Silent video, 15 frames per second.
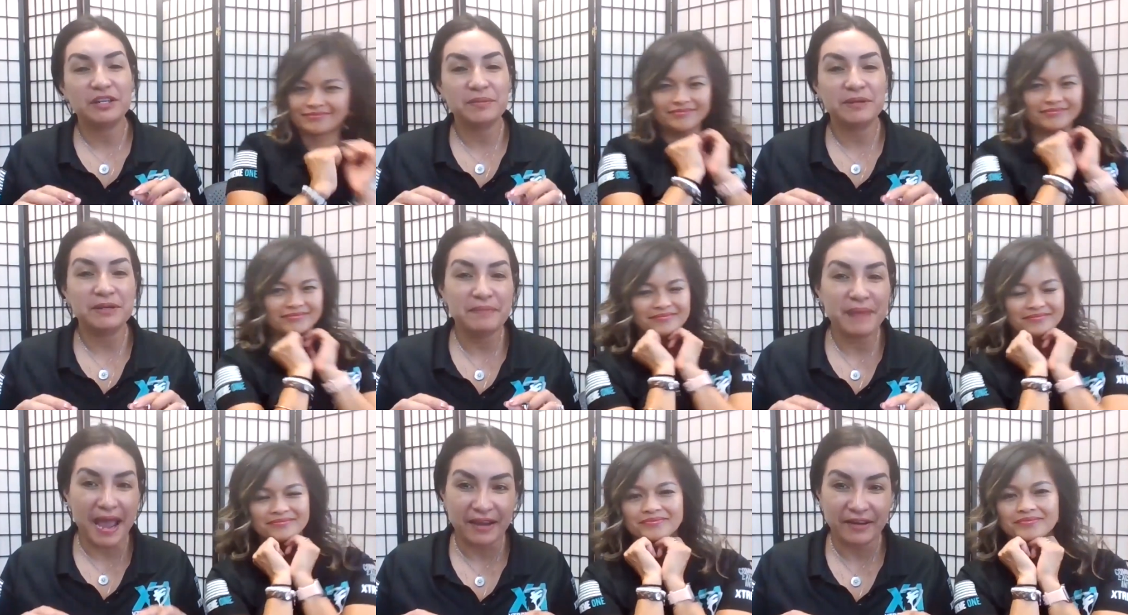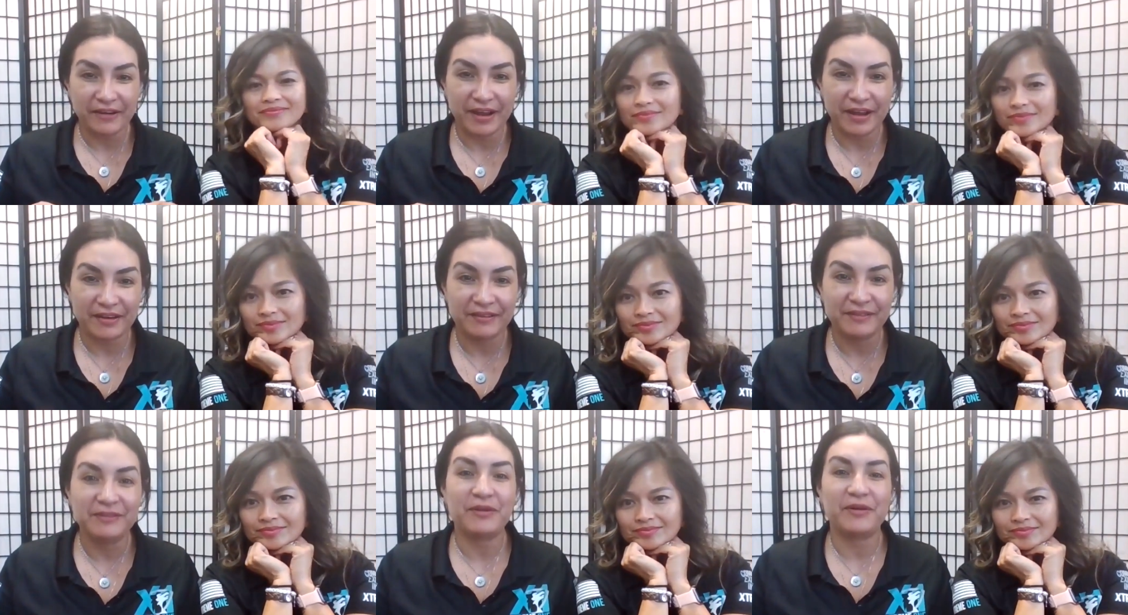Speaker 1: little bit of
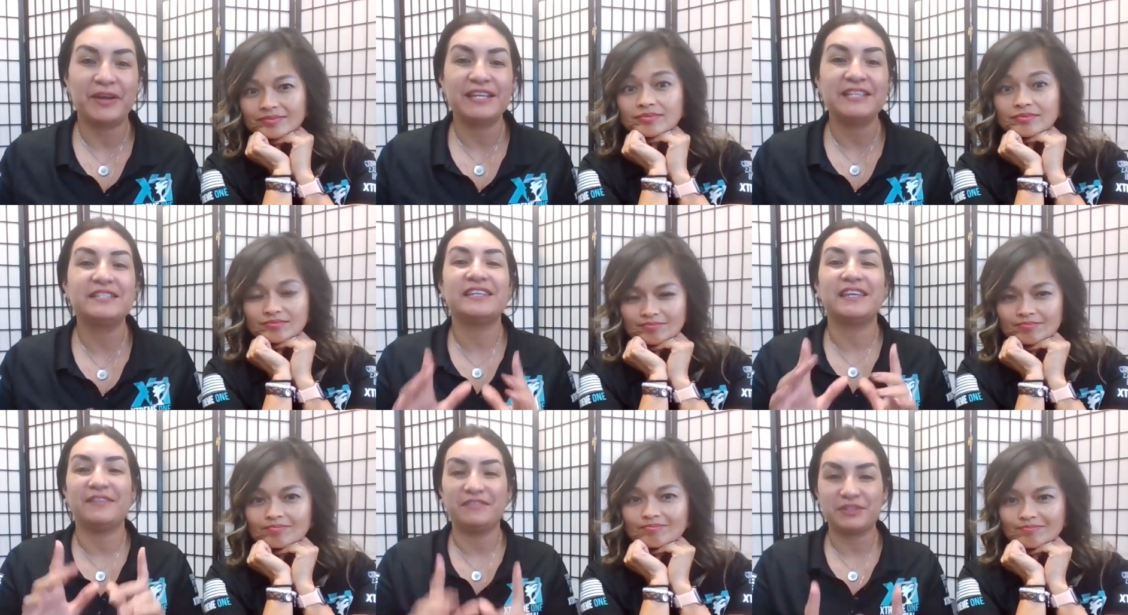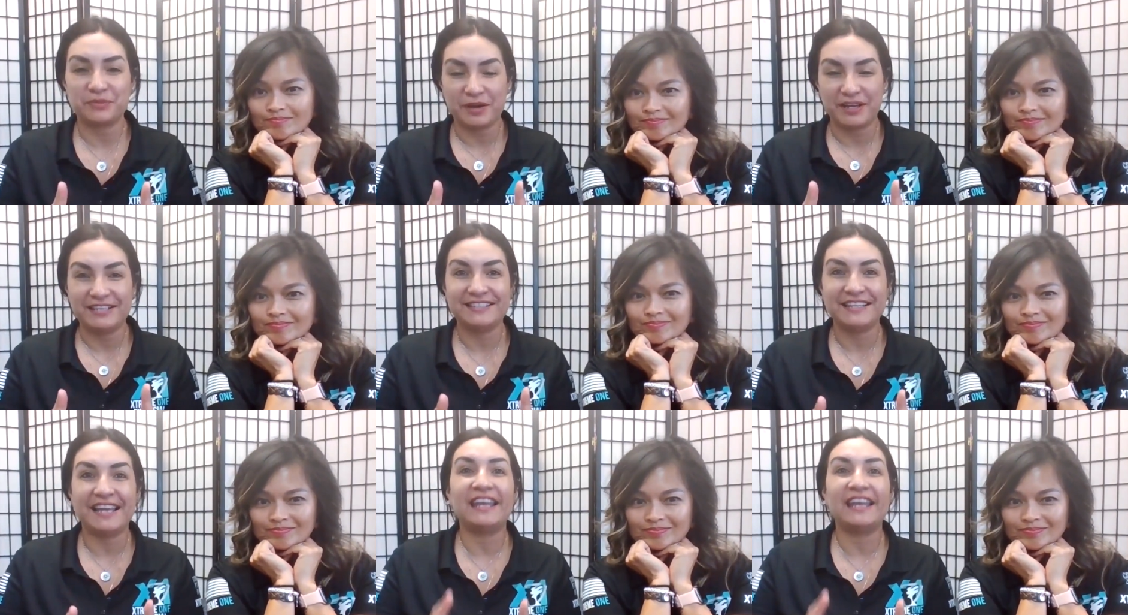background noise. Give us
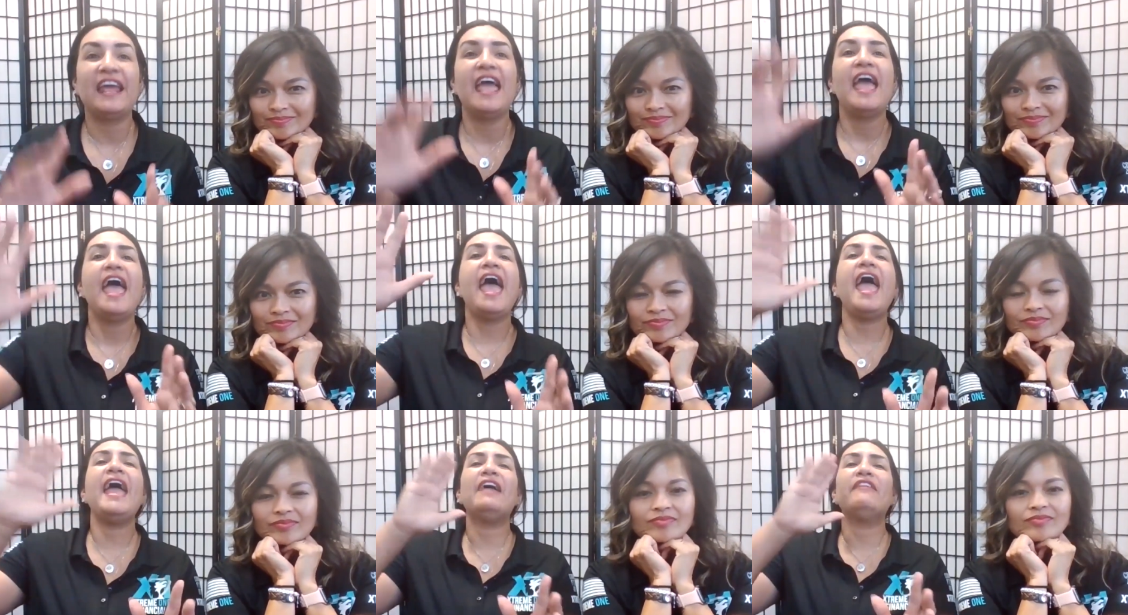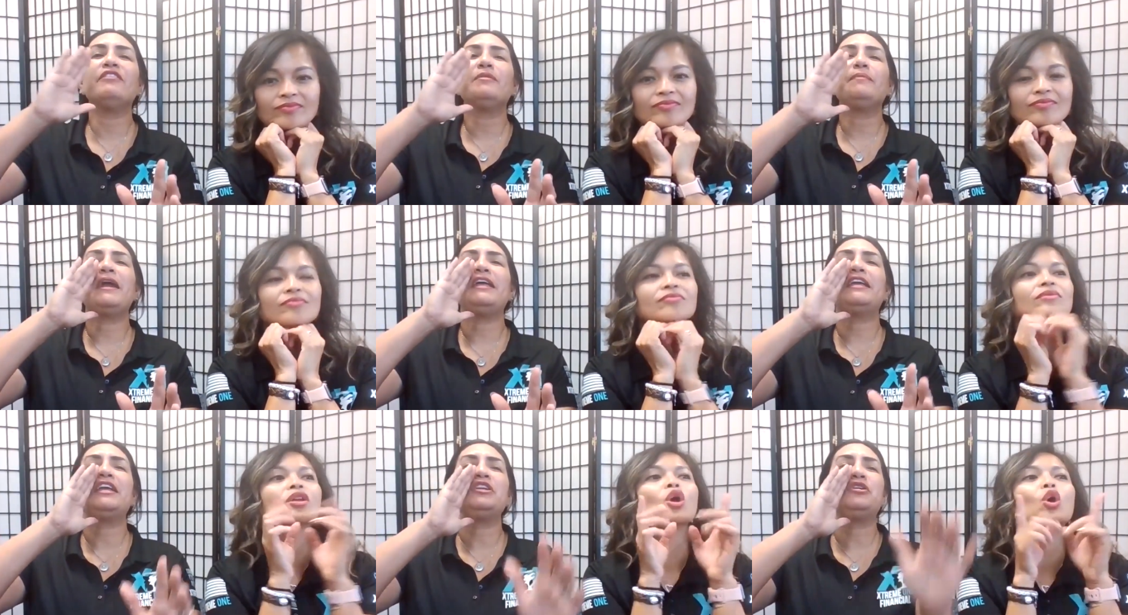one second. Hey,
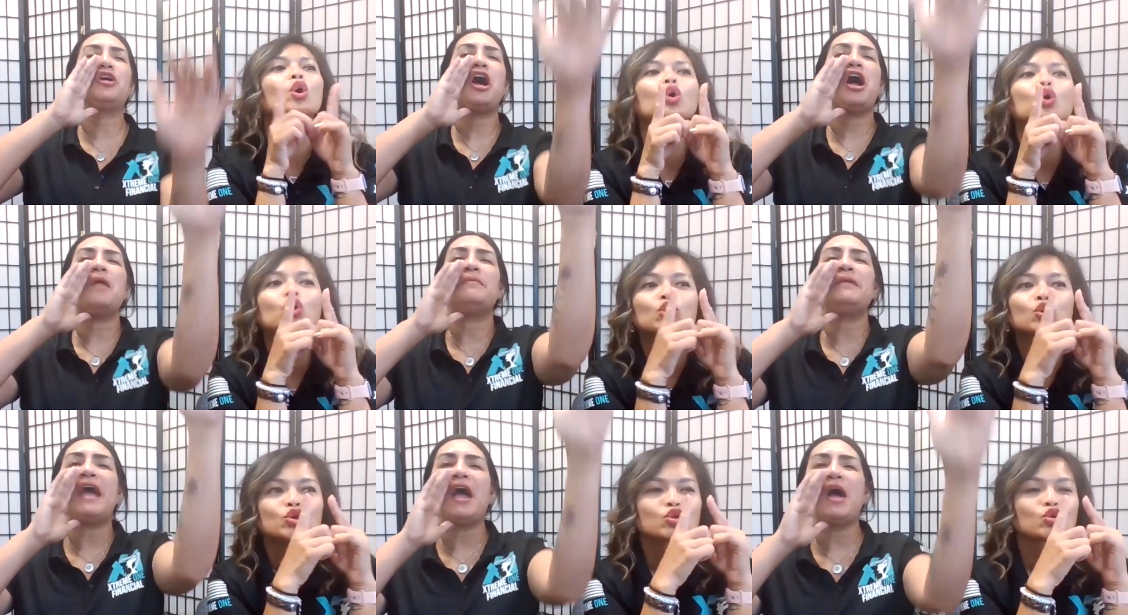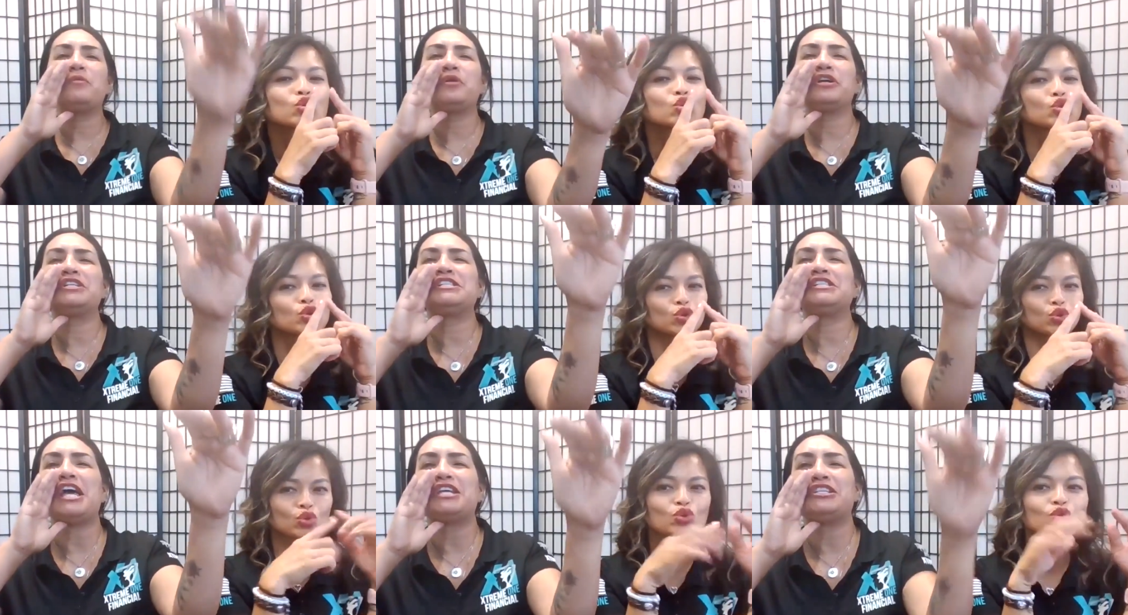everybody, can you calm down?
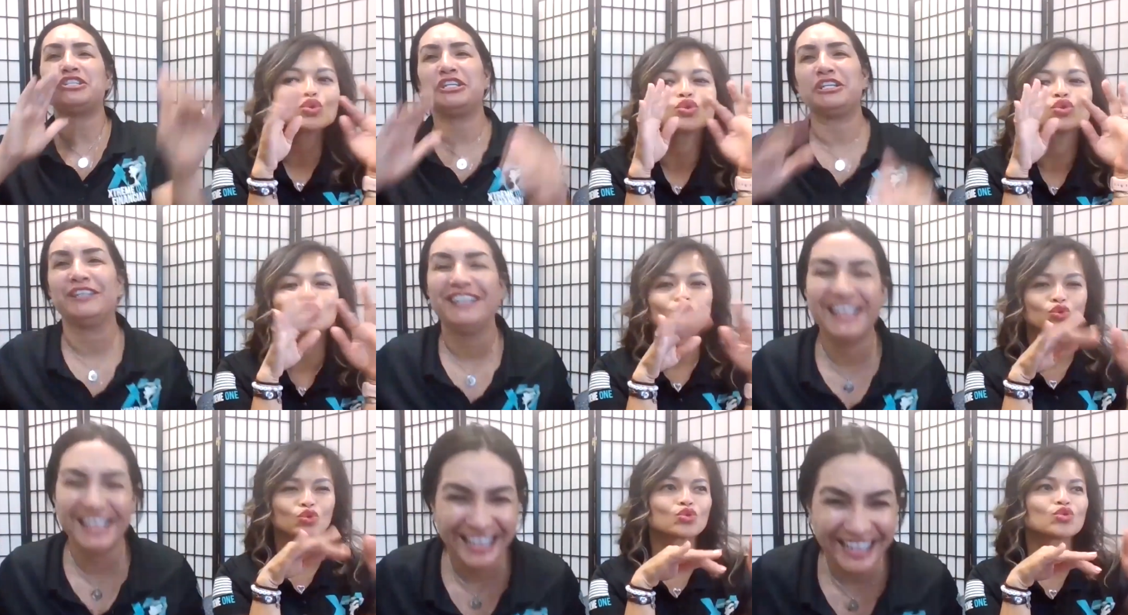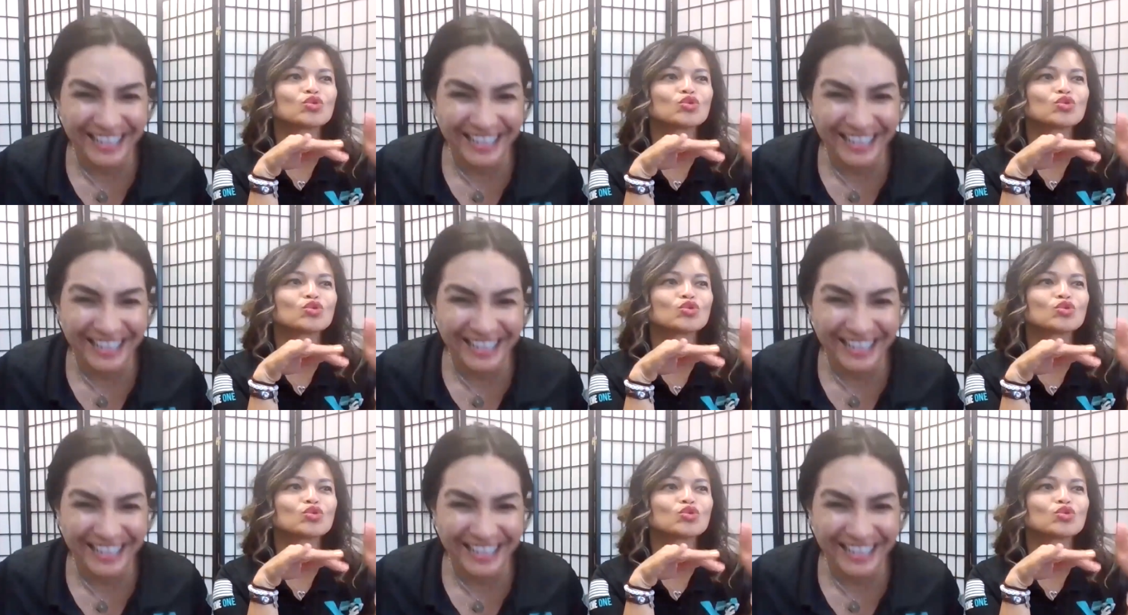We're in session.